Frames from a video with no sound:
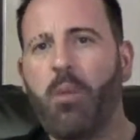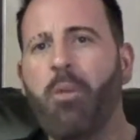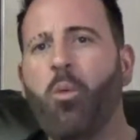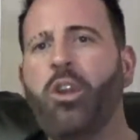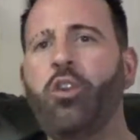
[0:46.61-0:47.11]

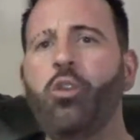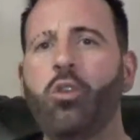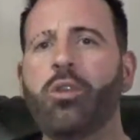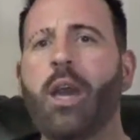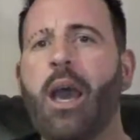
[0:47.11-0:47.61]
But when you
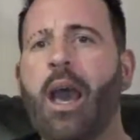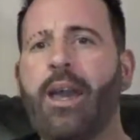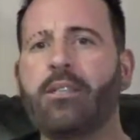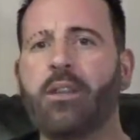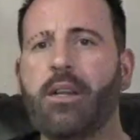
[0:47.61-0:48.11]
look at
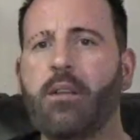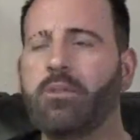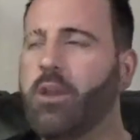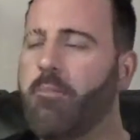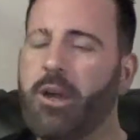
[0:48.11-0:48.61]
a study that
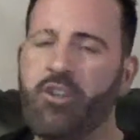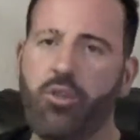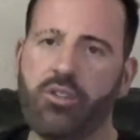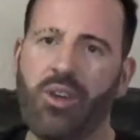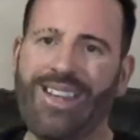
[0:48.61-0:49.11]
was done by New
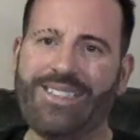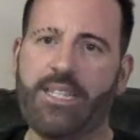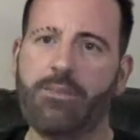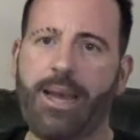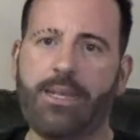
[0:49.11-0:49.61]

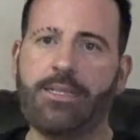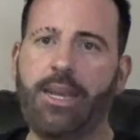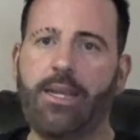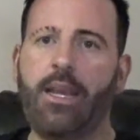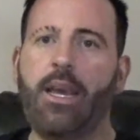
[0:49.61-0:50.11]
Scientist
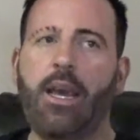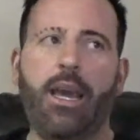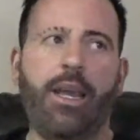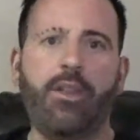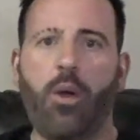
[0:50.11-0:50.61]
magazine
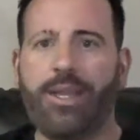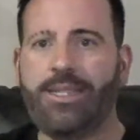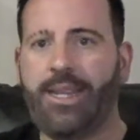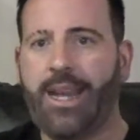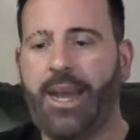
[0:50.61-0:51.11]
in
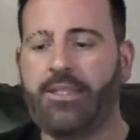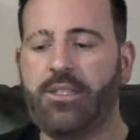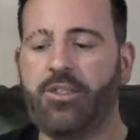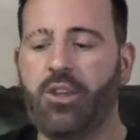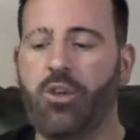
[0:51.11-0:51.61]

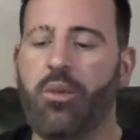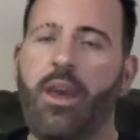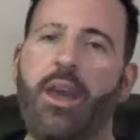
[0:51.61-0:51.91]
1982,